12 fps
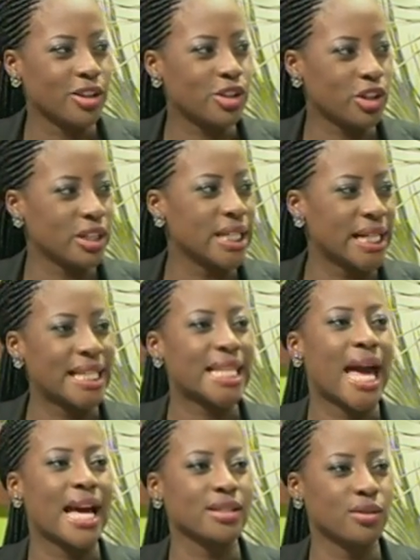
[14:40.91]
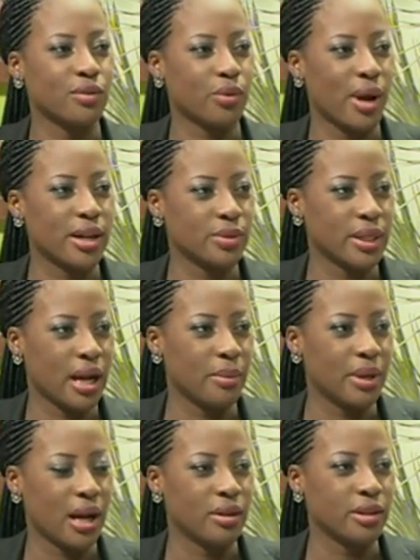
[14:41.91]
a certain class of graduate mm-hmm.
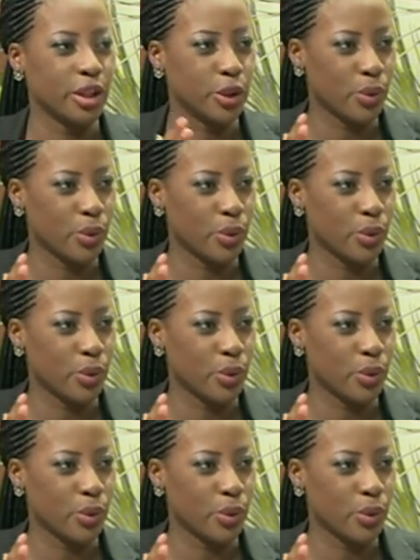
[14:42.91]
coming out there, you